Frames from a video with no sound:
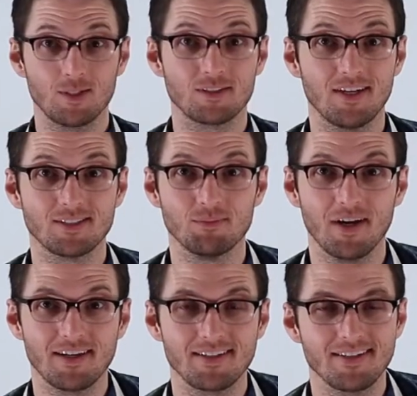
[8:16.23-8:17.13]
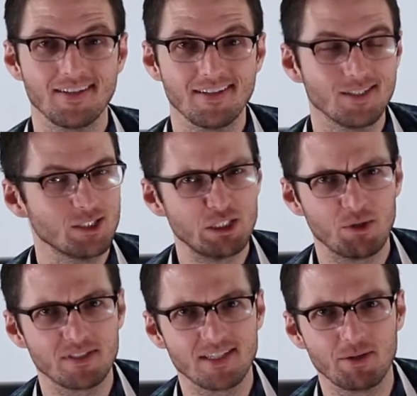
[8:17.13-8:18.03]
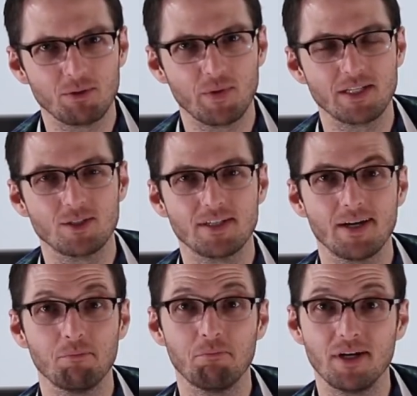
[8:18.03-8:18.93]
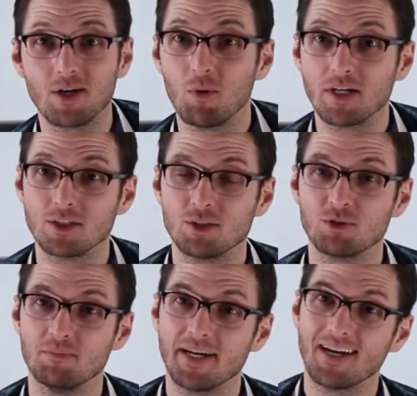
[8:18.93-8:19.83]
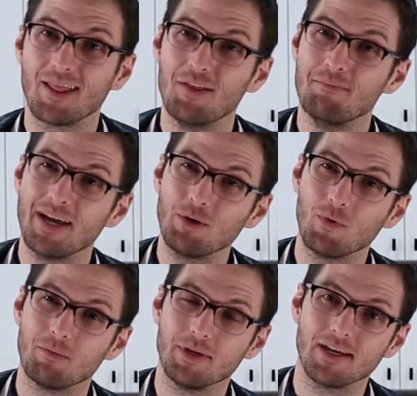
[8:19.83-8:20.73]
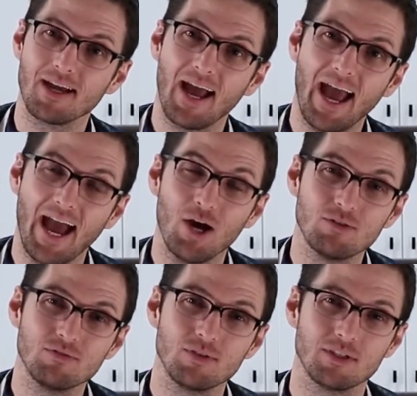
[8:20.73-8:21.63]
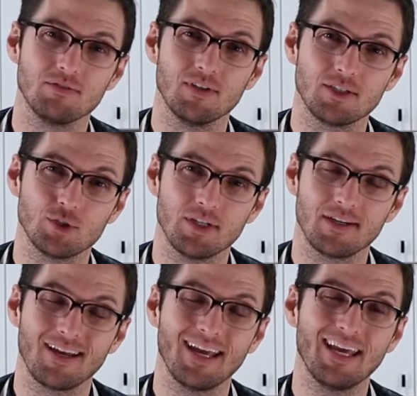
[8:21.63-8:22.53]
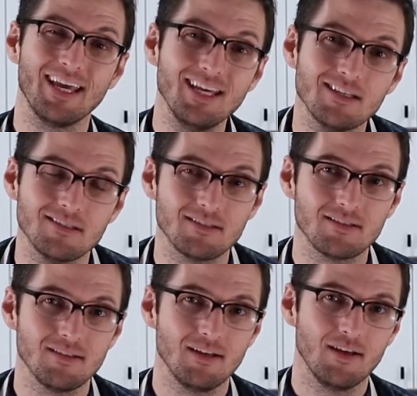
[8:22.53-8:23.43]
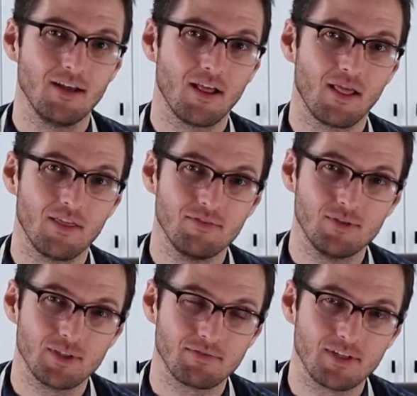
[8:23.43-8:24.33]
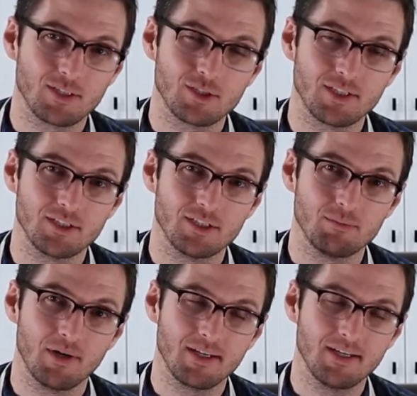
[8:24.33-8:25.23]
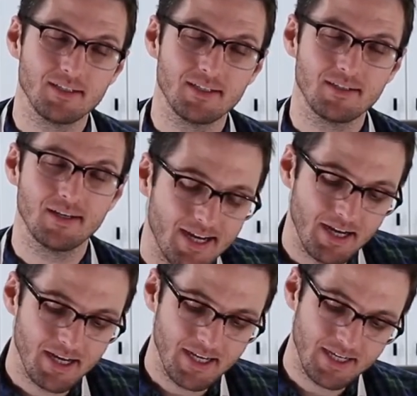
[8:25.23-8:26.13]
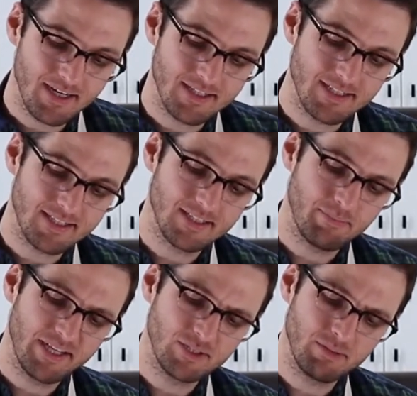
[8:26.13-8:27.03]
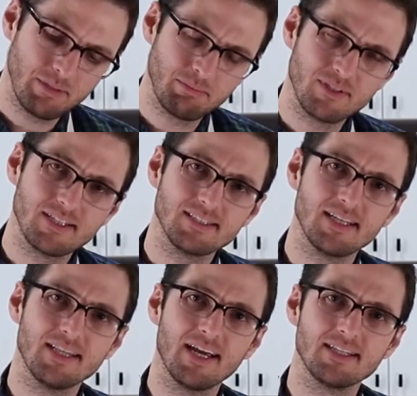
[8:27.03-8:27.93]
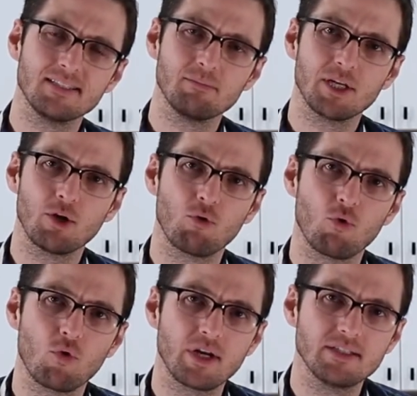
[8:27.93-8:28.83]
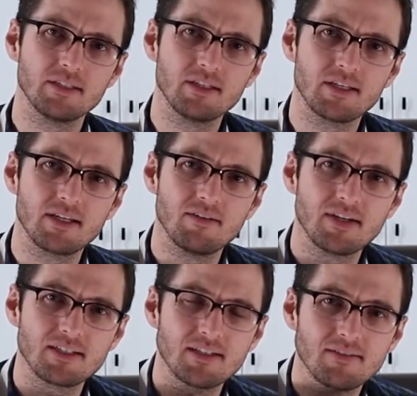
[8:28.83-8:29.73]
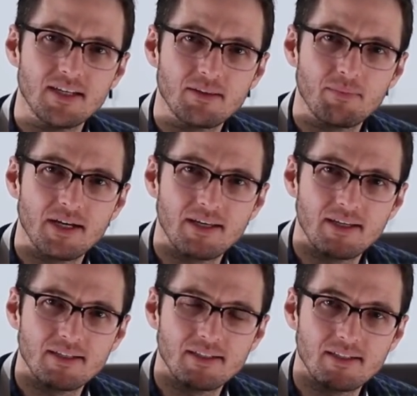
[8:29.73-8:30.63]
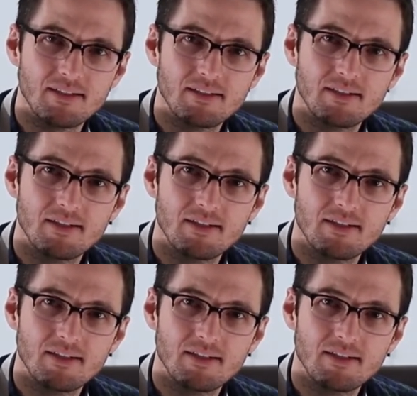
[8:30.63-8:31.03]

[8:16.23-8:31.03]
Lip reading: Looks awesome, right? So excited with the way it turned out. But questions remain, the main one being, how fully functioning is the fully functioning gingerbread guillotine? I contacted the pastry people and they said they had somebody recently convicted of death by guillotine.